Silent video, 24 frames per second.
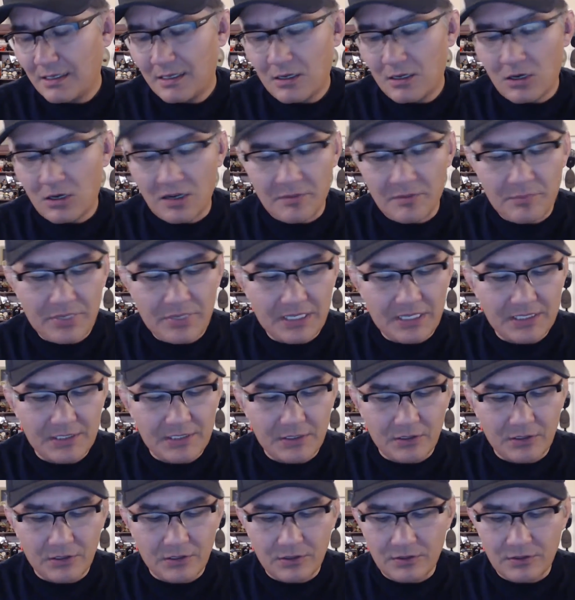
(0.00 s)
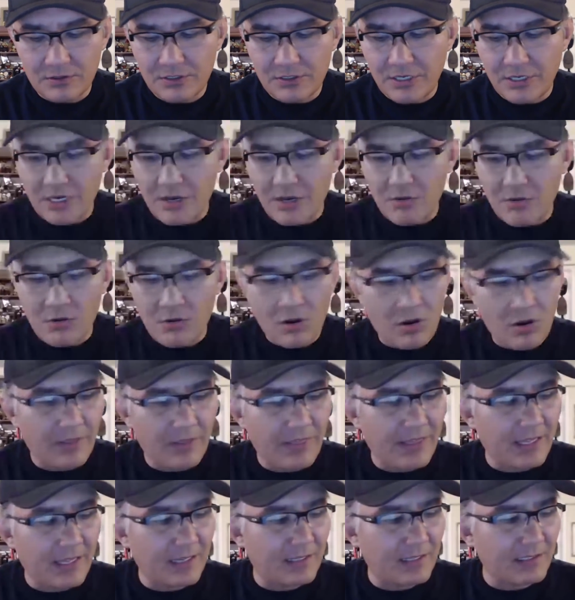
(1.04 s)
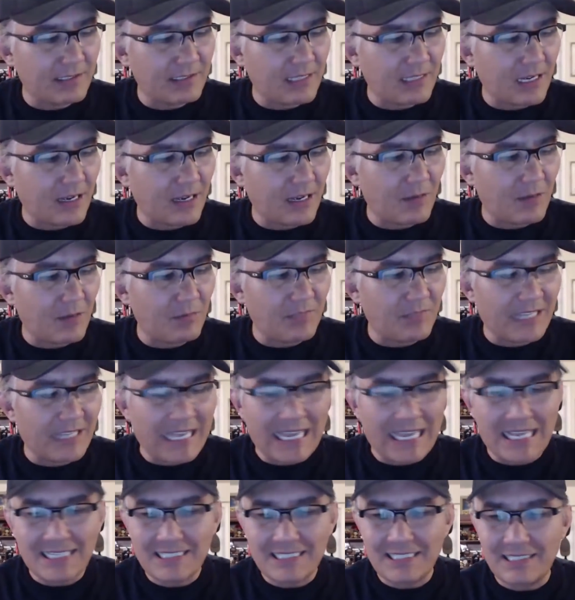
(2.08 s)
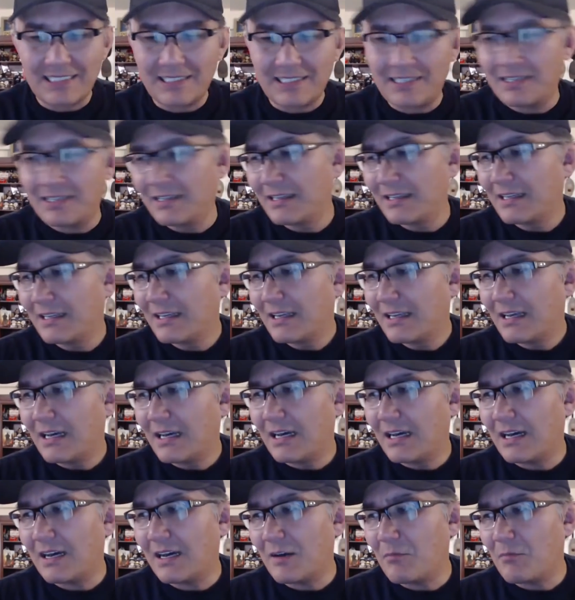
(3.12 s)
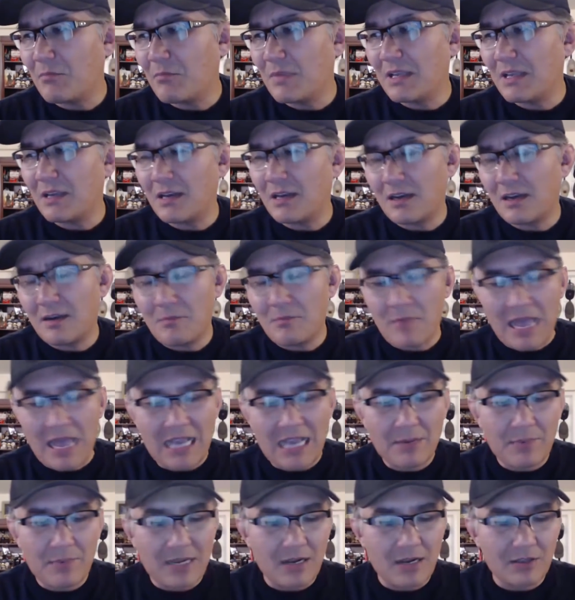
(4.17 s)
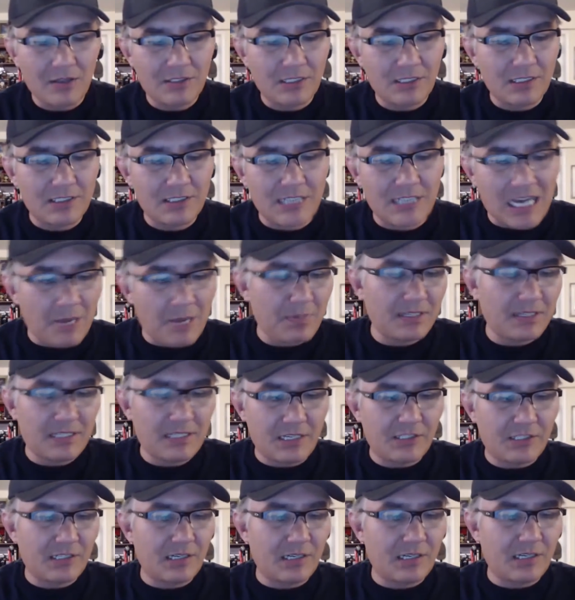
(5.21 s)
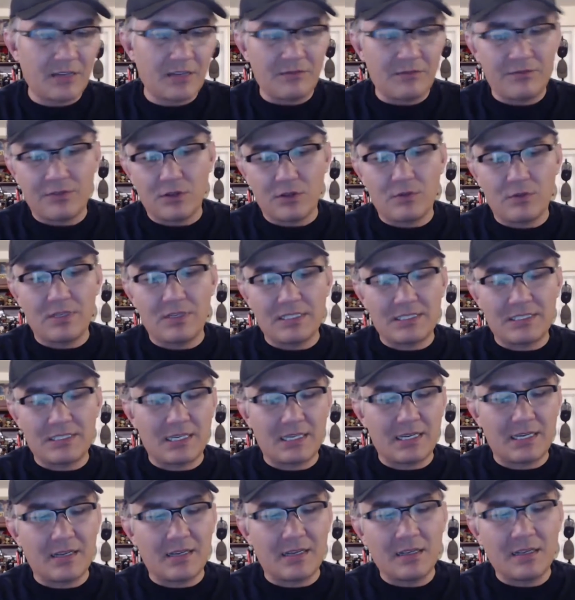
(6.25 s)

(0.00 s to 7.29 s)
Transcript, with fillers: on pistols, you know, all the things um, canted uh, uh, mag pouches, competition influencing